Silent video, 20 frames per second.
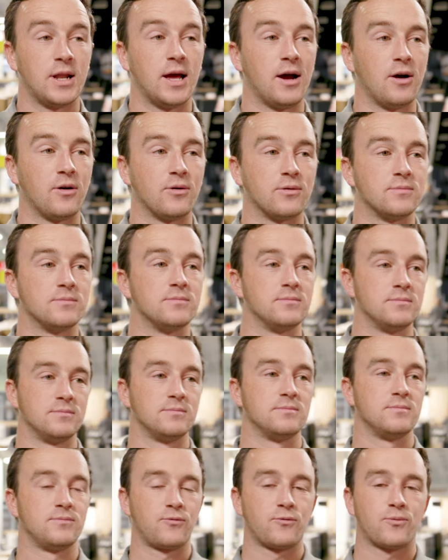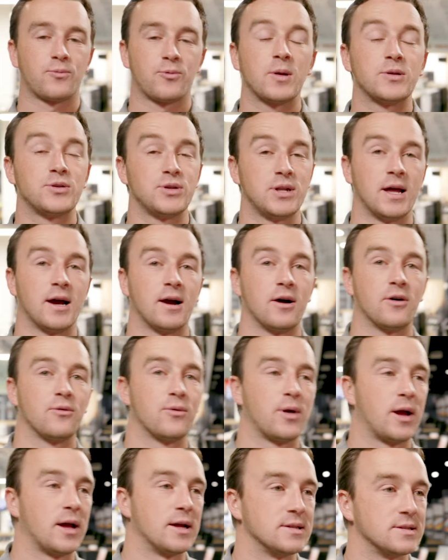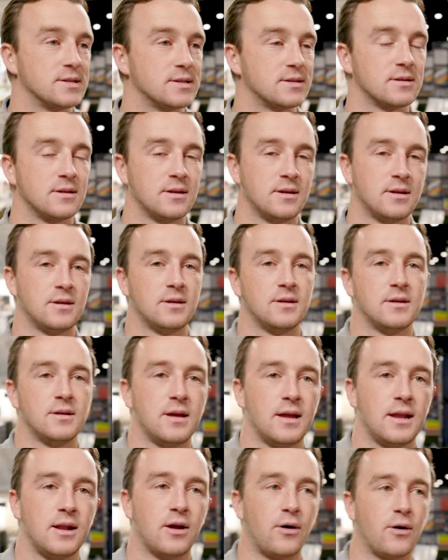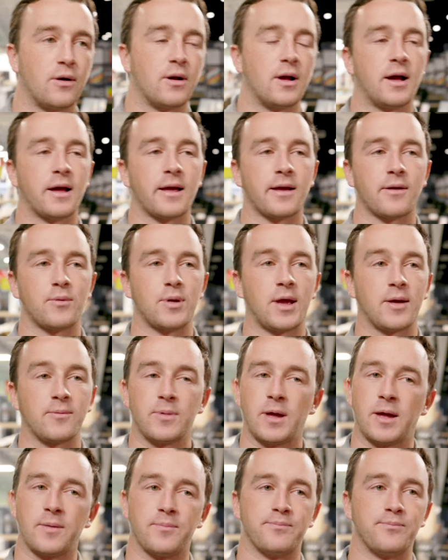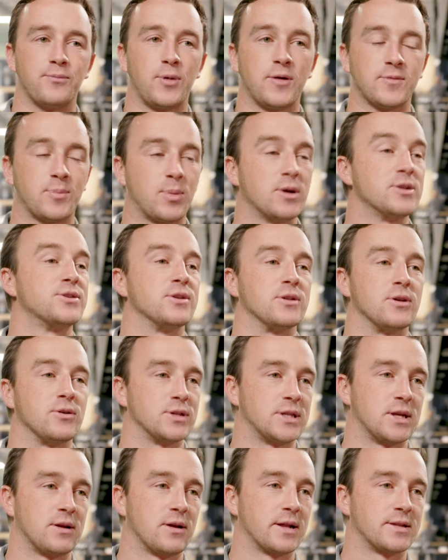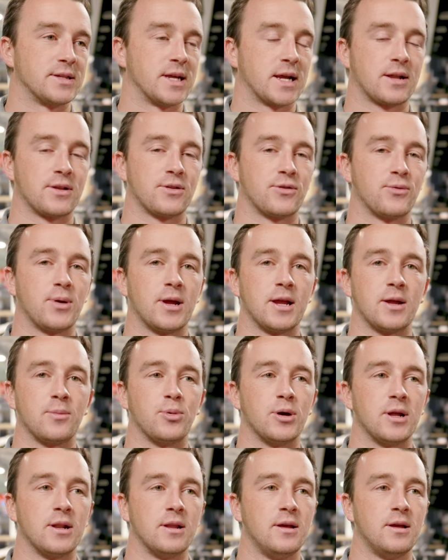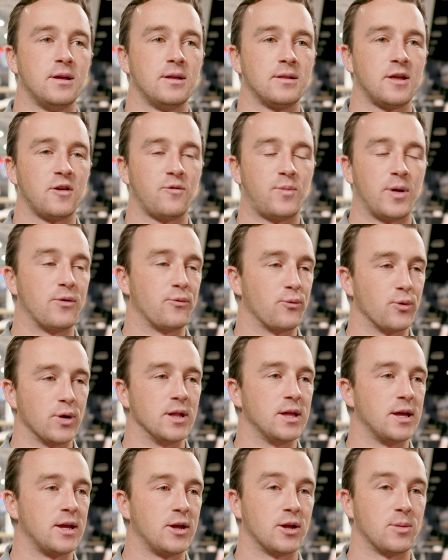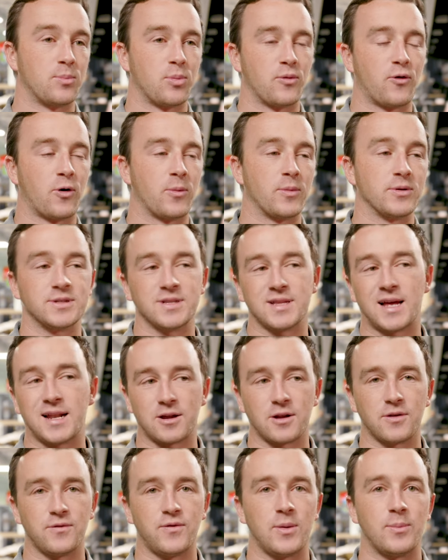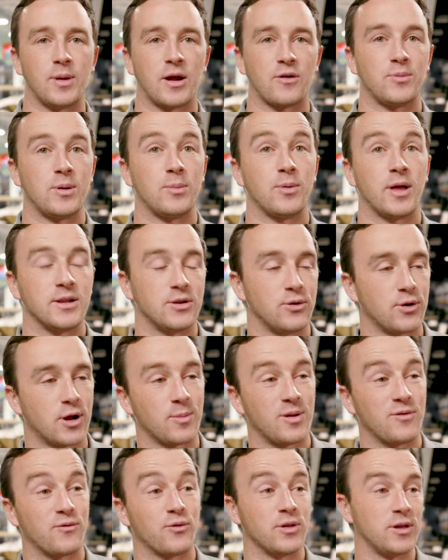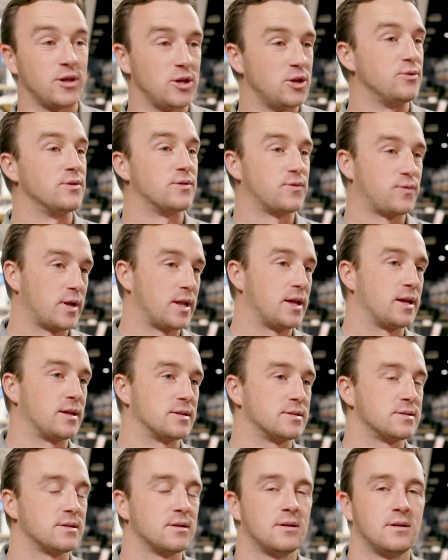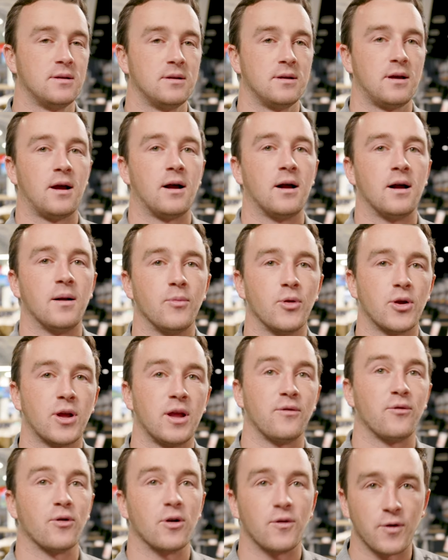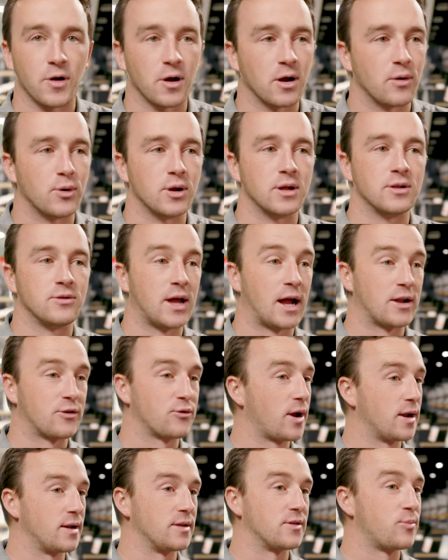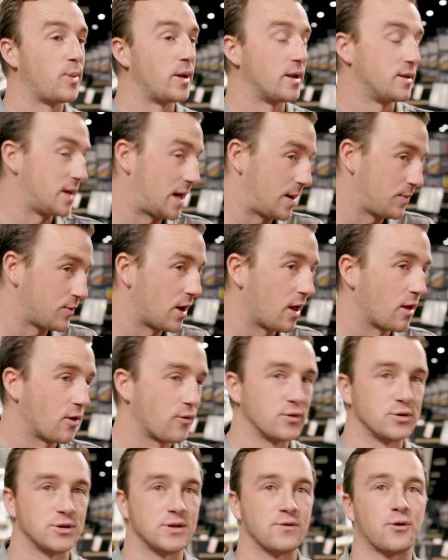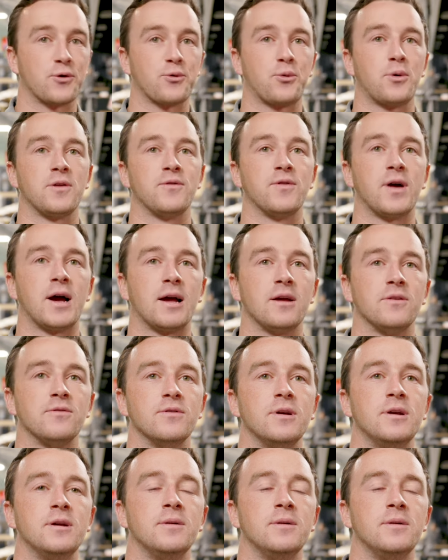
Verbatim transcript: now, half the price. Especially now, yeah. as you know, uh, we have uh, we have a bunch of those here at Second Swing, but they've been really good performers. A lot of good feedback from people that do come in for the used fittings. Yeah. Um, looking for a fairway wood, not trying to spend top dollar for G425. Yeah.